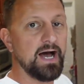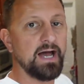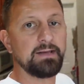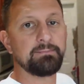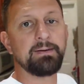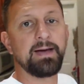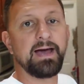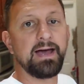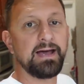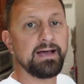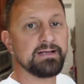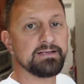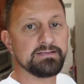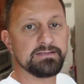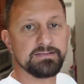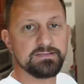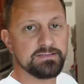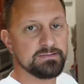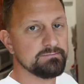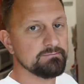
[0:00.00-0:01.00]

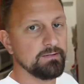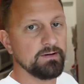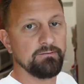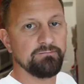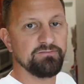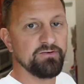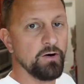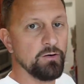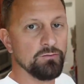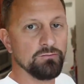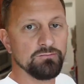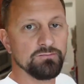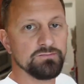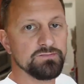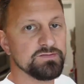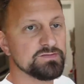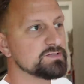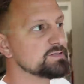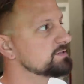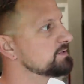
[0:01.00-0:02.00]
iPads,
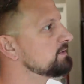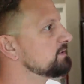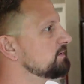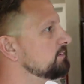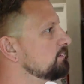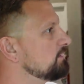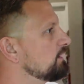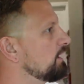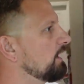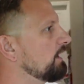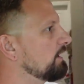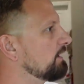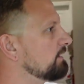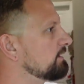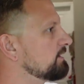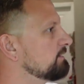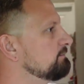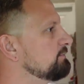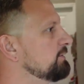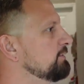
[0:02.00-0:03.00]
phones, Uh,
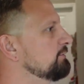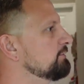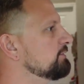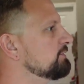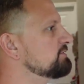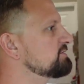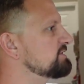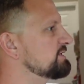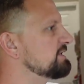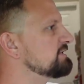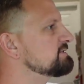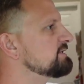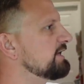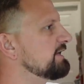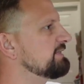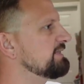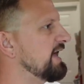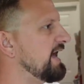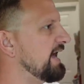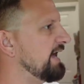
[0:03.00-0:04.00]
computers, things
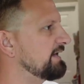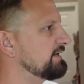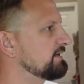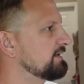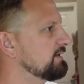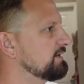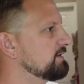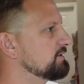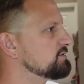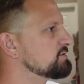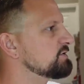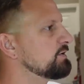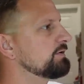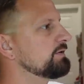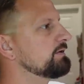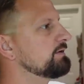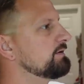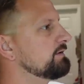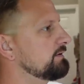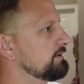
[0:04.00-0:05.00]
like that.
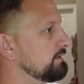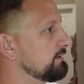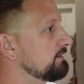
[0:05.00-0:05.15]
So that,